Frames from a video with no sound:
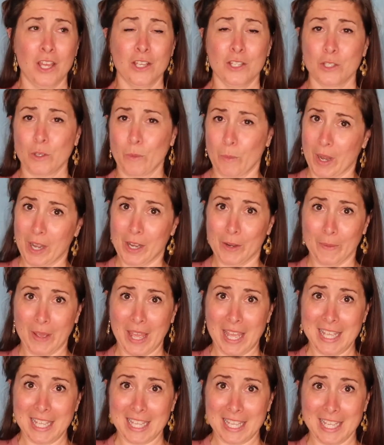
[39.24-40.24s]
So where do
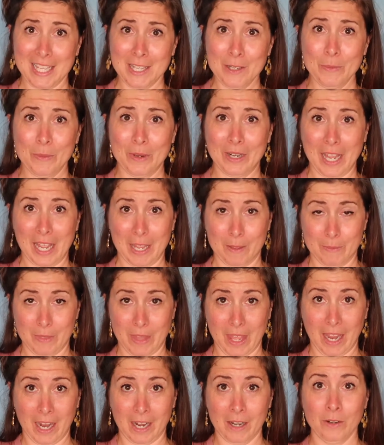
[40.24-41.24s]
I eat when I am
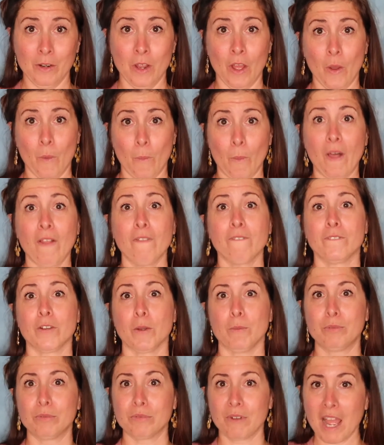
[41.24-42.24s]
there? Well,
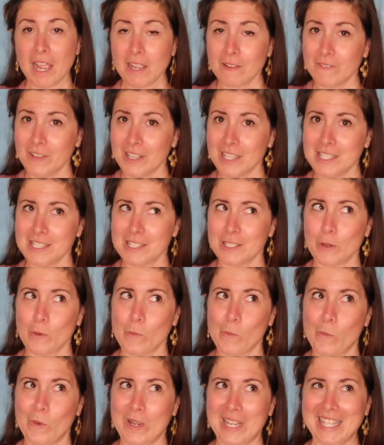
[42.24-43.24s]
for breakfast,
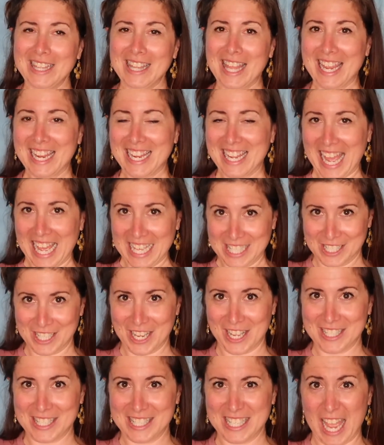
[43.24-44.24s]
we like
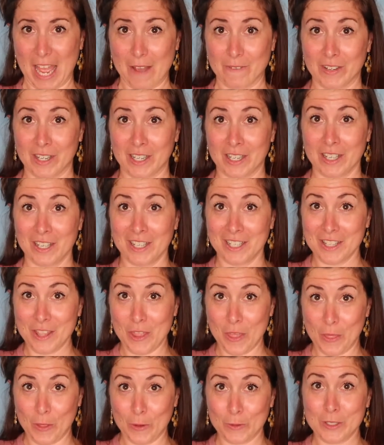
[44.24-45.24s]
Gaston's Tavern,
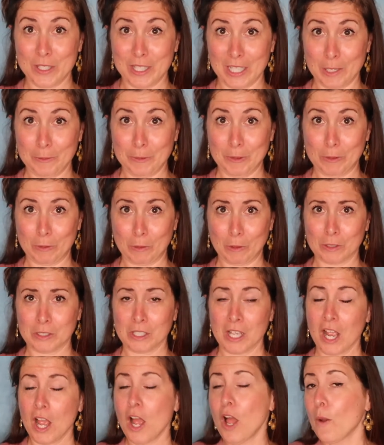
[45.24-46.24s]
those cinnamon rolls,
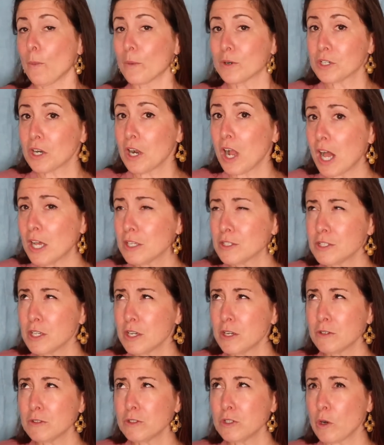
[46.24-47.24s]
which are
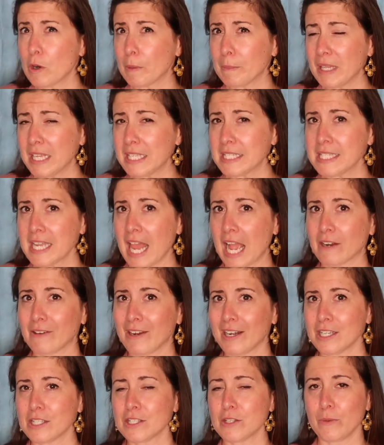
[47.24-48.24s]
also normally a snack
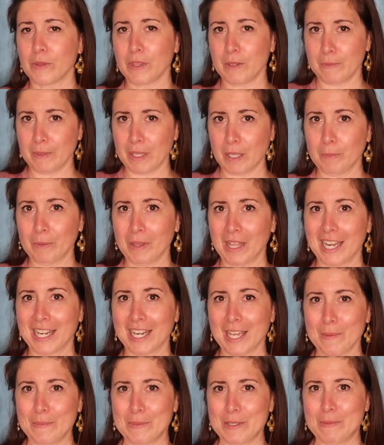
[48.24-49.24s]
credit, so when the meal
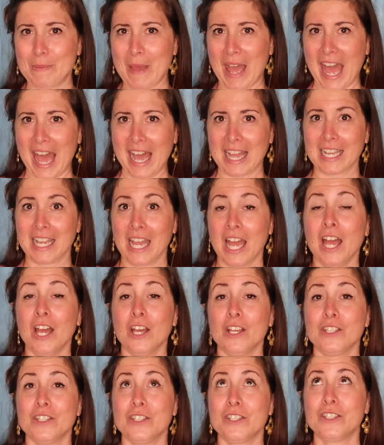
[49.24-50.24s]
plan comes back,
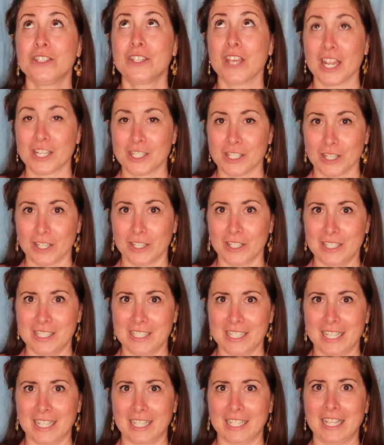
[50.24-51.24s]
such a good
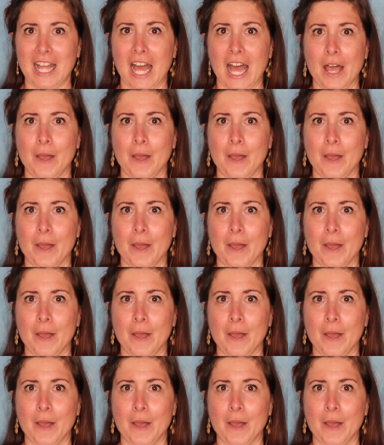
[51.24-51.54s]
deal.